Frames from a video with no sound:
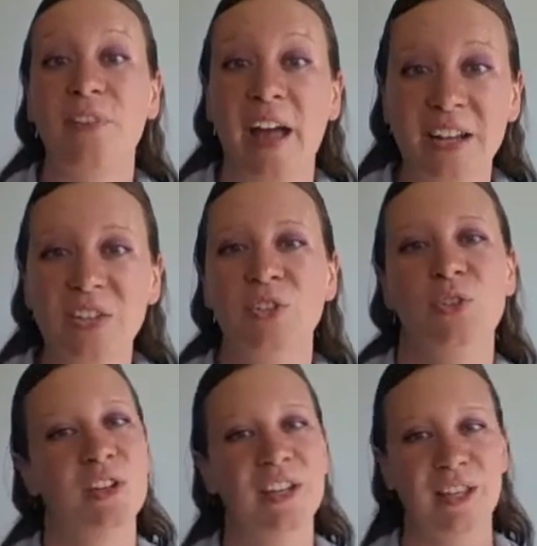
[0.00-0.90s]
fast
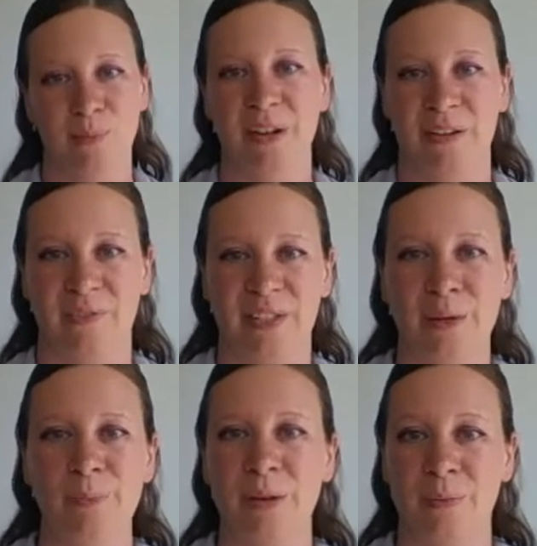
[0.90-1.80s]
you can get the
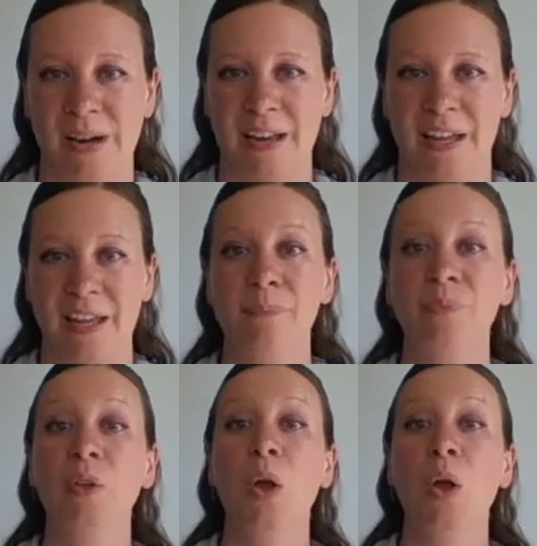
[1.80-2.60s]
breakfast in bed ready.